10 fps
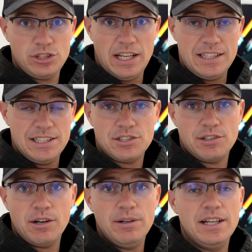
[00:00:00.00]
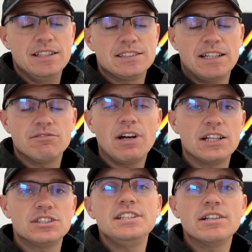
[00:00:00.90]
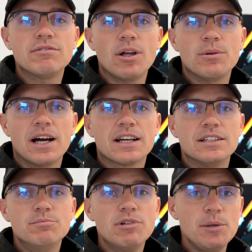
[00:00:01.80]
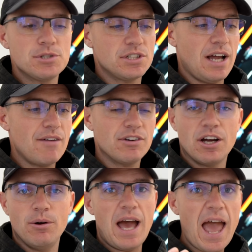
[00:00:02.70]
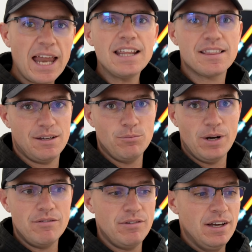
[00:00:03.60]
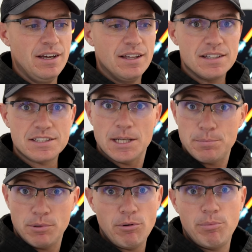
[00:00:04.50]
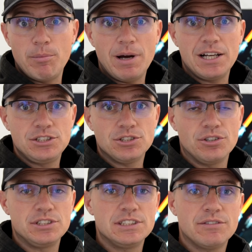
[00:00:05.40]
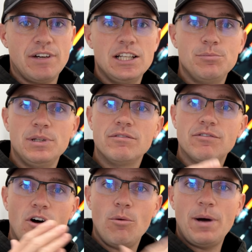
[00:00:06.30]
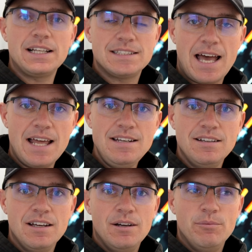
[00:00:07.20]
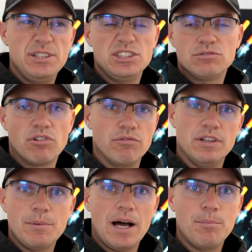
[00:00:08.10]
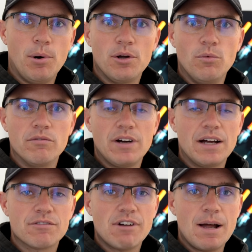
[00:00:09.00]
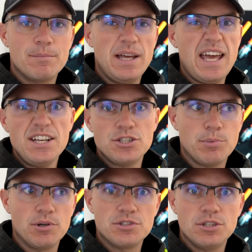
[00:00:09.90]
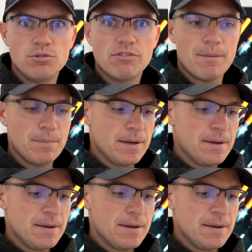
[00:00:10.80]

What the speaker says: literally going in and saying, right, I just need a float that I can pretty much have a go at anything with, the Cypri will be my choice. It's available in 4x10, which is roughly about a 0.15 gram-ish, 0.2 gram,